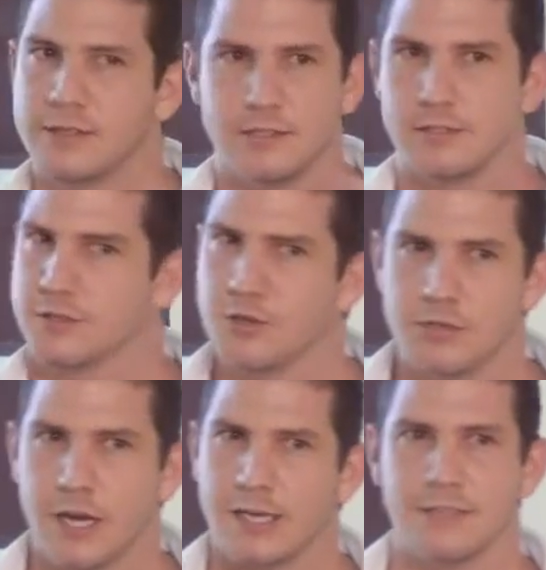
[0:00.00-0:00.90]
it's, it's
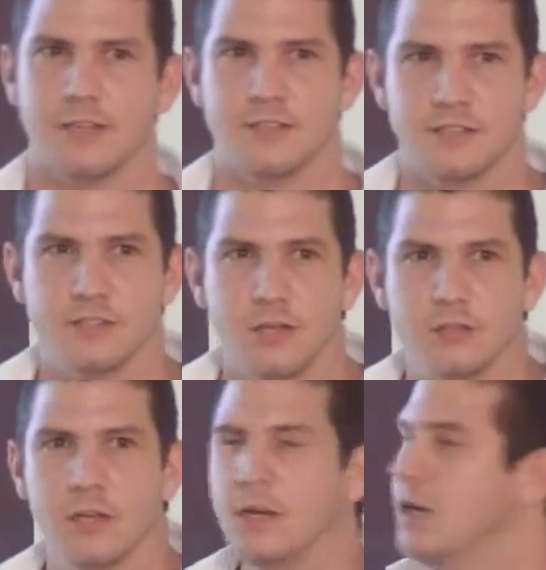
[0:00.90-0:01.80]
just a catalyst. It's not,